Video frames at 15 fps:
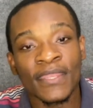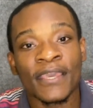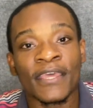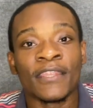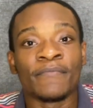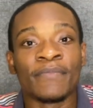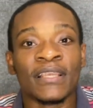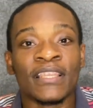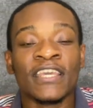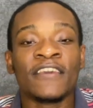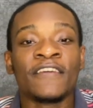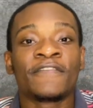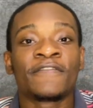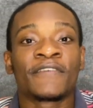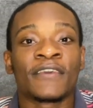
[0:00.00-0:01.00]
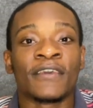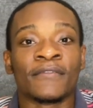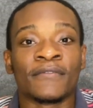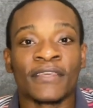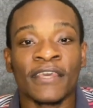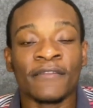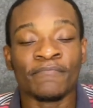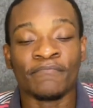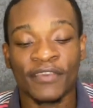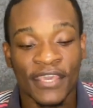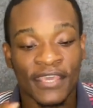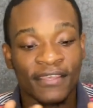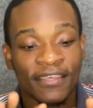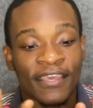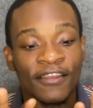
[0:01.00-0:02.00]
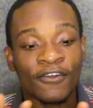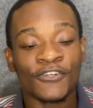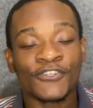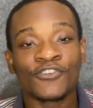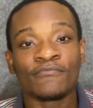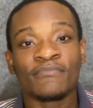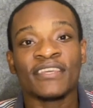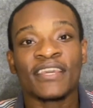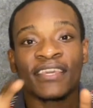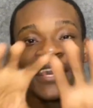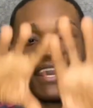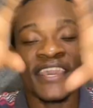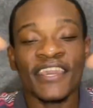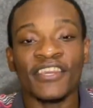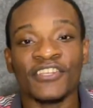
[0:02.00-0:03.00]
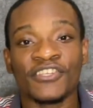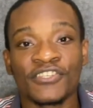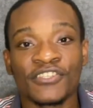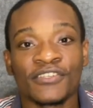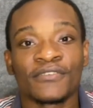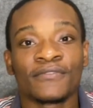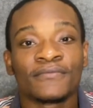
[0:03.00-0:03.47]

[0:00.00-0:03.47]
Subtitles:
and a belief can also be a cage.